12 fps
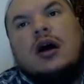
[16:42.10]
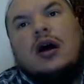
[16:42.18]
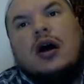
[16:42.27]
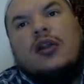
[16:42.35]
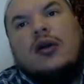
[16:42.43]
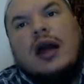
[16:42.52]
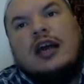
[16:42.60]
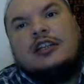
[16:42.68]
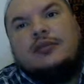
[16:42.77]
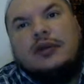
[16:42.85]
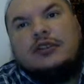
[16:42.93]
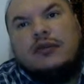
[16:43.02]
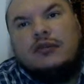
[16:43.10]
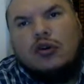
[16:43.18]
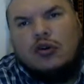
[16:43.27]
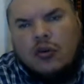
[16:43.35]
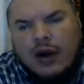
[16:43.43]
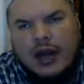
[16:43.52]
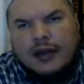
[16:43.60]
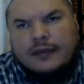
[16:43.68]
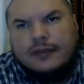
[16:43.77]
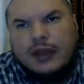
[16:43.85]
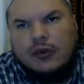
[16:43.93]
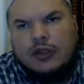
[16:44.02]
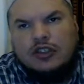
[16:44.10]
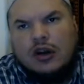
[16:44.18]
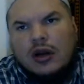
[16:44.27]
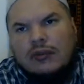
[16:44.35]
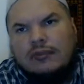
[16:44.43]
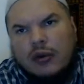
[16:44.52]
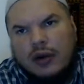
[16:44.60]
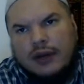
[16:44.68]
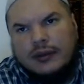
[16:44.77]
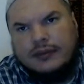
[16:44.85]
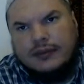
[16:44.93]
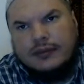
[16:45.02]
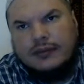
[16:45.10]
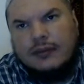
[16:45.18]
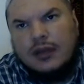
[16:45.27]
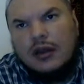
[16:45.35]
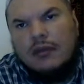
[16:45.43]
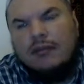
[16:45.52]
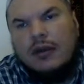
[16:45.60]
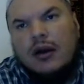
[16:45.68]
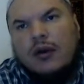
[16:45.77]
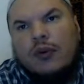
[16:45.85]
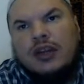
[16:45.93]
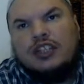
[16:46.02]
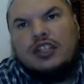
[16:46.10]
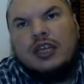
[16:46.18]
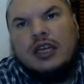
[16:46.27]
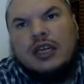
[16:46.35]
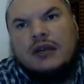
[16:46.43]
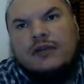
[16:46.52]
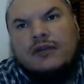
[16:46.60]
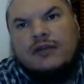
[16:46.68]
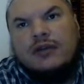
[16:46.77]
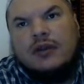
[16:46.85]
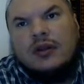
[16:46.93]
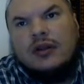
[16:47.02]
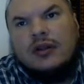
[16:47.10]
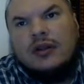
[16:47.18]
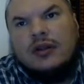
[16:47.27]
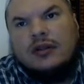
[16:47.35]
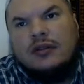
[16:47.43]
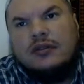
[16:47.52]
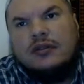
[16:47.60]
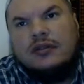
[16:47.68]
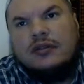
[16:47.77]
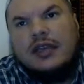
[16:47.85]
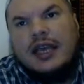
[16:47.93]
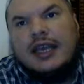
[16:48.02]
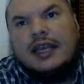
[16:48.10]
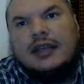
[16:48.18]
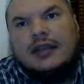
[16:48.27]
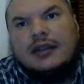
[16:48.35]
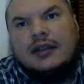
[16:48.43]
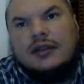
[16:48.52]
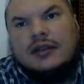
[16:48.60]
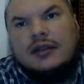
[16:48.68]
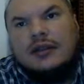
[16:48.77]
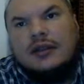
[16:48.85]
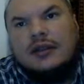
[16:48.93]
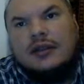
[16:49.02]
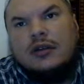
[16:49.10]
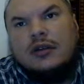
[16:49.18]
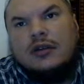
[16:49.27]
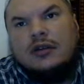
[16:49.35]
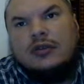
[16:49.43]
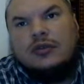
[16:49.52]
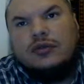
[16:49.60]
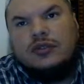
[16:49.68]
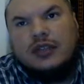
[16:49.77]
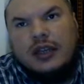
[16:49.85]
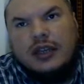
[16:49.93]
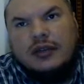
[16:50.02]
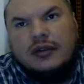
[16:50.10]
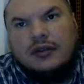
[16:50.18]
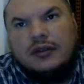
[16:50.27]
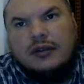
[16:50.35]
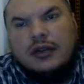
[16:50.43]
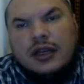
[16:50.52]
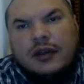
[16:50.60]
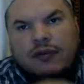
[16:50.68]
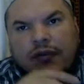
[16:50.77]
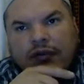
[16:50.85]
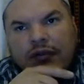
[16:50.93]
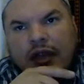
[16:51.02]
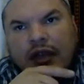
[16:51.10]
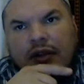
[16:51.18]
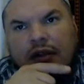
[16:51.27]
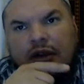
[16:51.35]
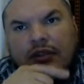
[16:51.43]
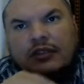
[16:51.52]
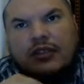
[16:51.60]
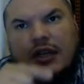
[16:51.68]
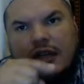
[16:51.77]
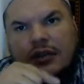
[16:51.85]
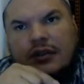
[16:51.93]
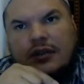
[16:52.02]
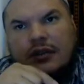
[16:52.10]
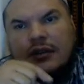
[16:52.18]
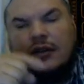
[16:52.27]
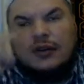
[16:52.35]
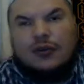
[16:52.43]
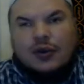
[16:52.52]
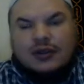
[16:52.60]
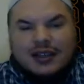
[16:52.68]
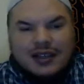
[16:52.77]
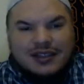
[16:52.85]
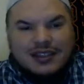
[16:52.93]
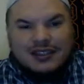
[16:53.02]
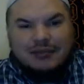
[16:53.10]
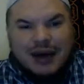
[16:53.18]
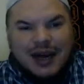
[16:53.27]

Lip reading: other aspects of the Quran which are important, but which, if taken to study, if they are studied within the